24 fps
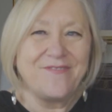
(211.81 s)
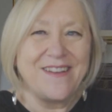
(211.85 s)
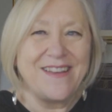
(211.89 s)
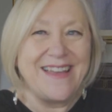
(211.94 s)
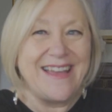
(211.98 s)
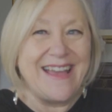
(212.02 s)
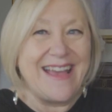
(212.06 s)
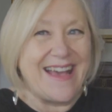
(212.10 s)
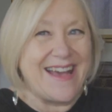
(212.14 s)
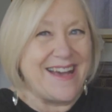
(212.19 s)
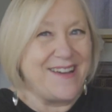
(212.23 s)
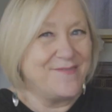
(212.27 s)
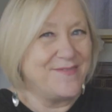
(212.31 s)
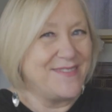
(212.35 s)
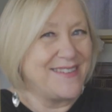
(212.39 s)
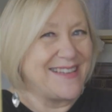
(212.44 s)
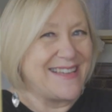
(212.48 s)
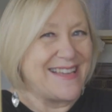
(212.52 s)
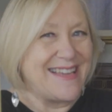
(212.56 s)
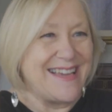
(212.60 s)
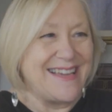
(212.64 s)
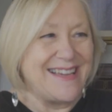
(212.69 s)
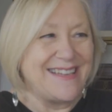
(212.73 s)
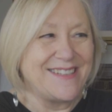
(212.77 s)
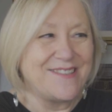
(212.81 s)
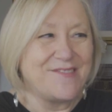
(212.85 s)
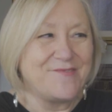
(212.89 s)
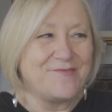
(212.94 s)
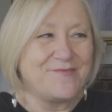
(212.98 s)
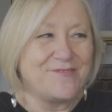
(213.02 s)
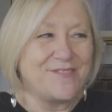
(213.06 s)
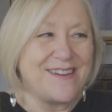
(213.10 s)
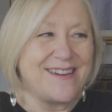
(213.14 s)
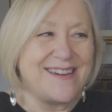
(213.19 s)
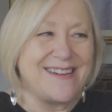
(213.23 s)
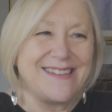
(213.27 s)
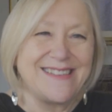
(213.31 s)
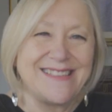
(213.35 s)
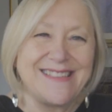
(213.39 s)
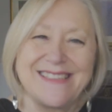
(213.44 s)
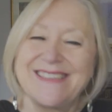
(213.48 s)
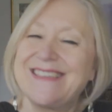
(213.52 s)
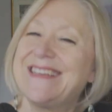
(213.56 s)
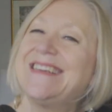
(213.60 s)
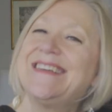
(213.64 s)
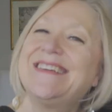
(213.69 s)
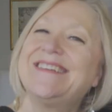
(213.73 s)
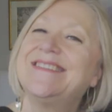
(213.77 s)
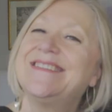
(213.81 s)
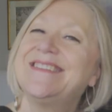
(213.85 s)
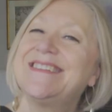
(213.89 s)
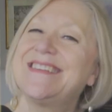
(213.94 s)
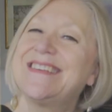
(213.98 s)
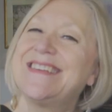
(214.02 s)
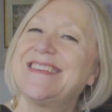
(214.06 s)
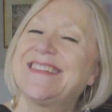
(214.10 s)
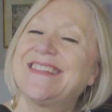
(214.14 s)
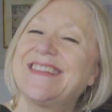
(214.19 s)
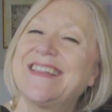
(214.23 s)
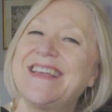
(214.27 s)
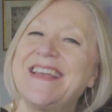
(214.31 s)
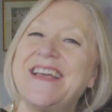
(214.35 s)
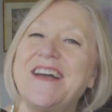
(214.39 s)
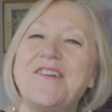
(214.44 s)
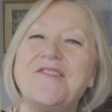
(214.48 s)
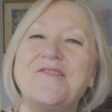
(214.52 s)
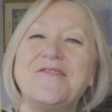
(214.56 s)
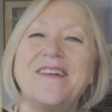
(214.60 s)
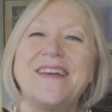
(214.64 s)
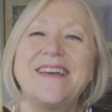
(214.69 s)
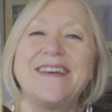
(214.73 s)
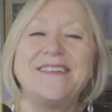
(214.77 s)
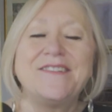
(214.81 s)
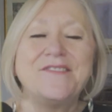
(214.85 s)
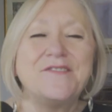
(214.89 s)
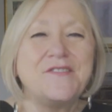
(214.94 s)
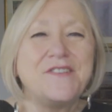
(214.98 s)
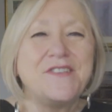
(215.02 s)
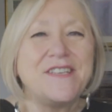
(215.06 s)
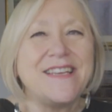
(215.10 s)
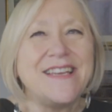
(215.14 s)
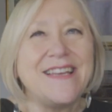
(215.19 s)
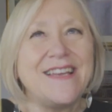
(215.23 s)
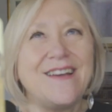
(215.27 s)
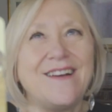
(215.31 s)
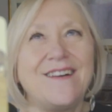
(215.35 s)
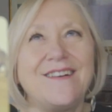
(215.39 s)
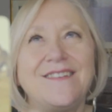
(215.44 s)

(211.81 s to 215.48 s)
we have the King of Wands energy, Leo energy.